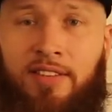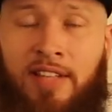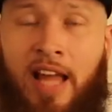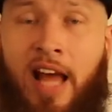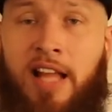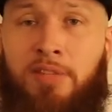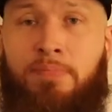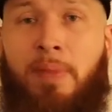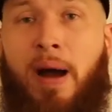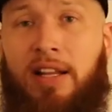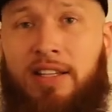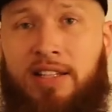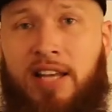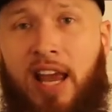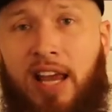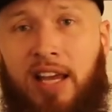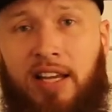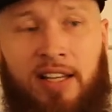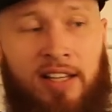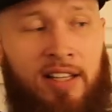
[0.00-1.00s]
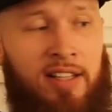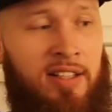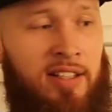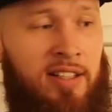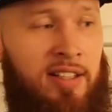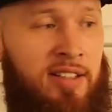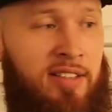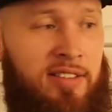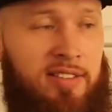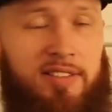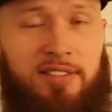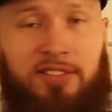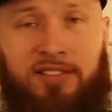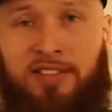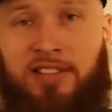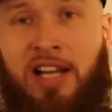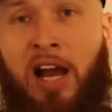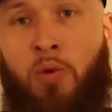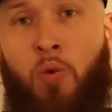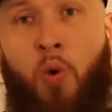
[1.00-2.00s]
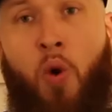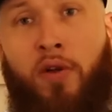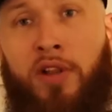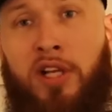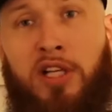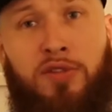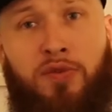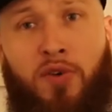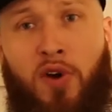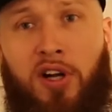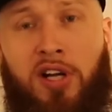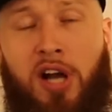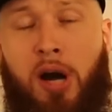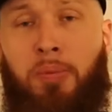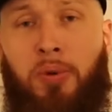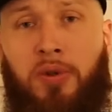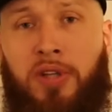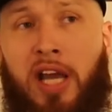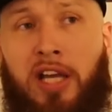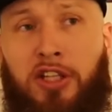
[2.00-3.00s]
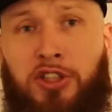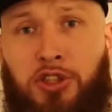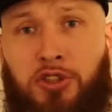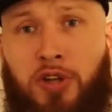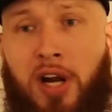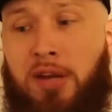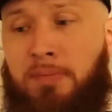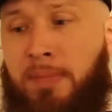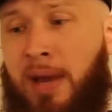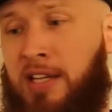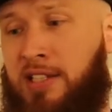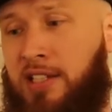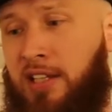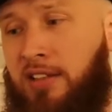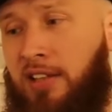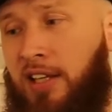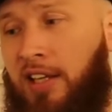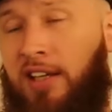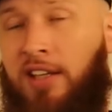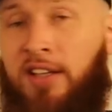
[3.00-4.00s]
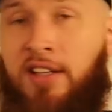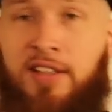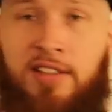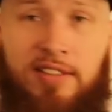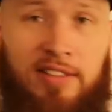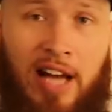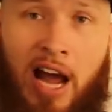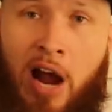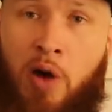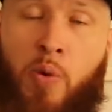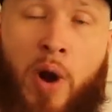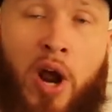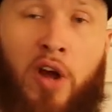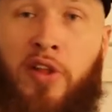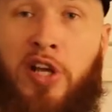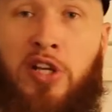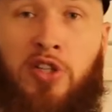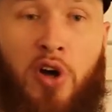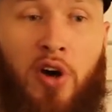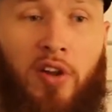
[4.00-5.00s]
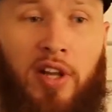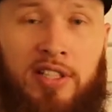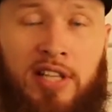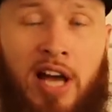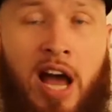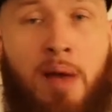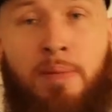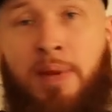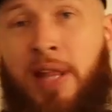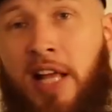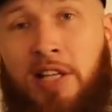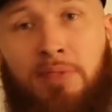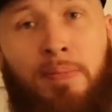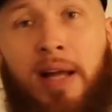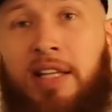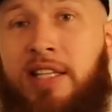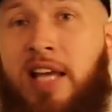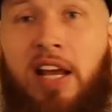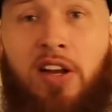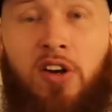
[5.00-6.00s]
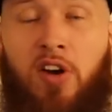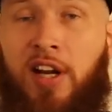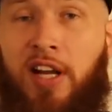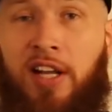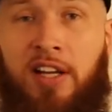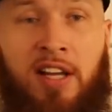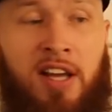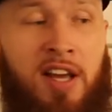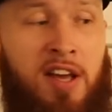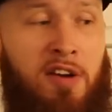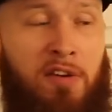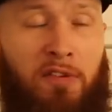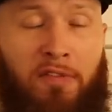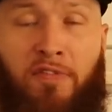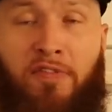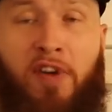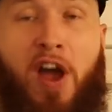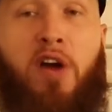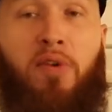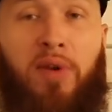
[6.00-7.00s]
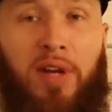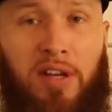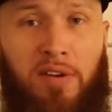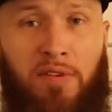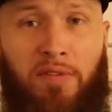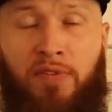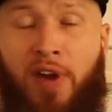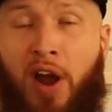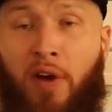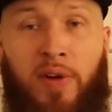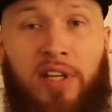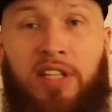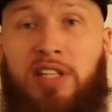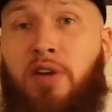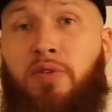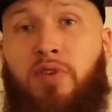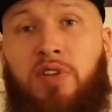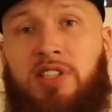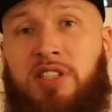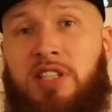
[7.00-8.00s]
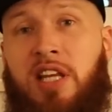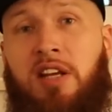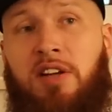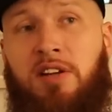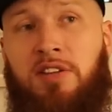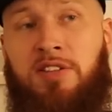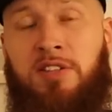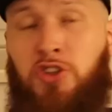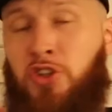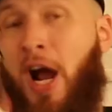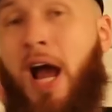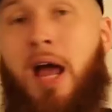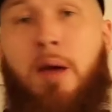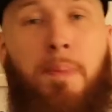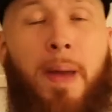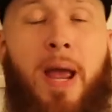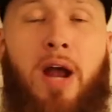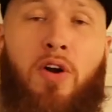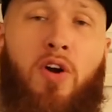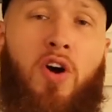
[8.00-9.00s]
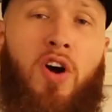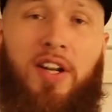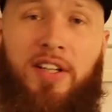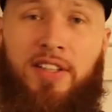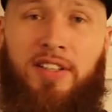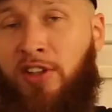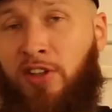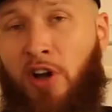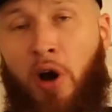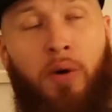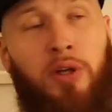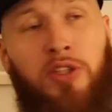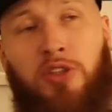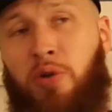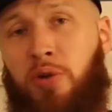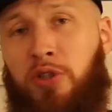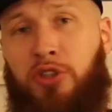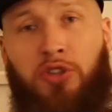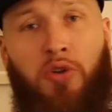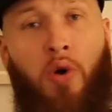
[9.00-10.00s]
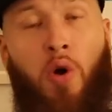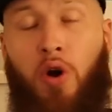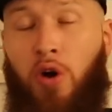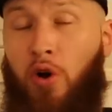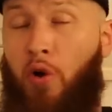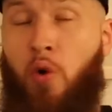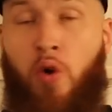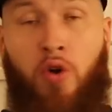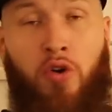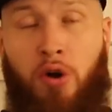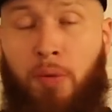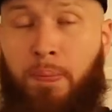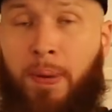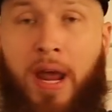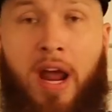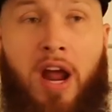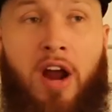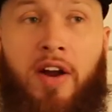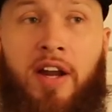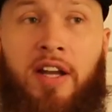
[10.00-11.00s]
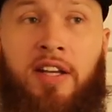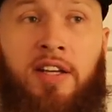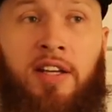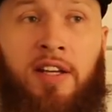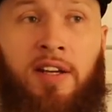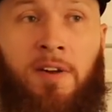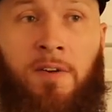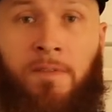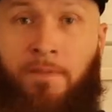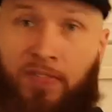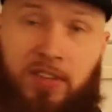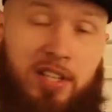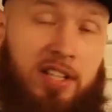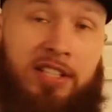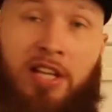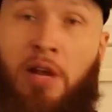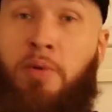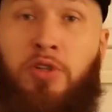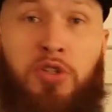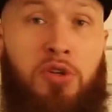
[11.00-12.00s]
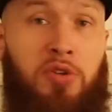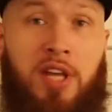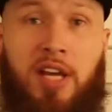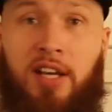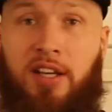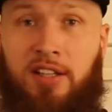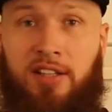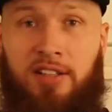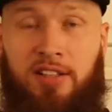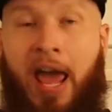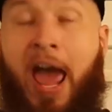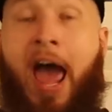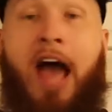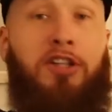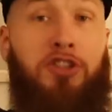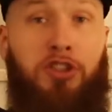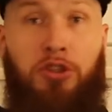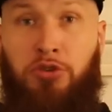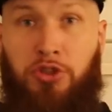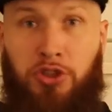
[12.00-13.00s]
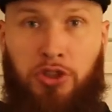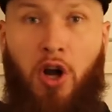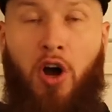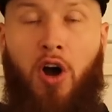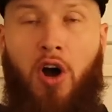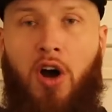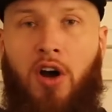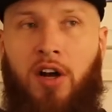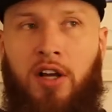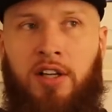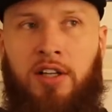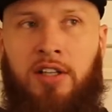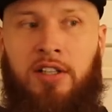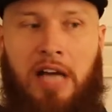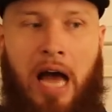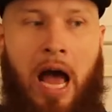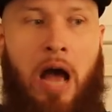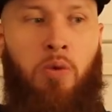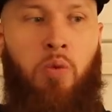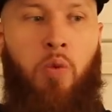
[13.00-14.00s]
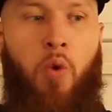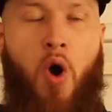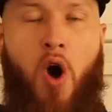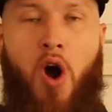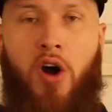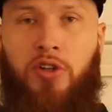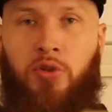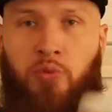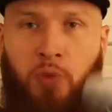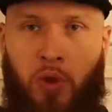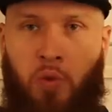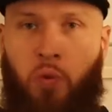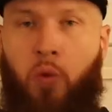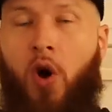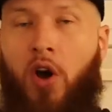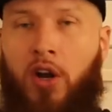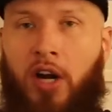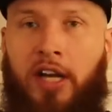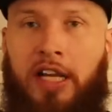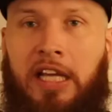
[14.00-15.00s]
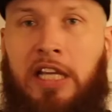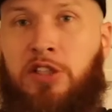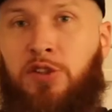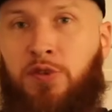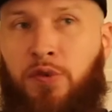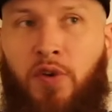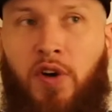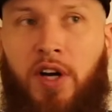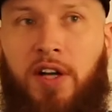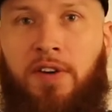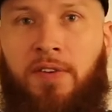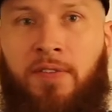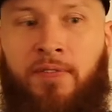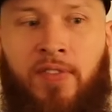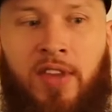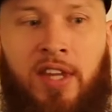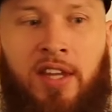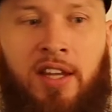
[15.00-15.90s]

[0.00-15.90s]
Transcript: That's my take I wore these for a couple days straight, basically. I wear these all the time, and that's my take on it. Very, very different sneakers. Try a pair on. Go into a store, order a pair, and see what you think. As you saw, I walked with one on each foot,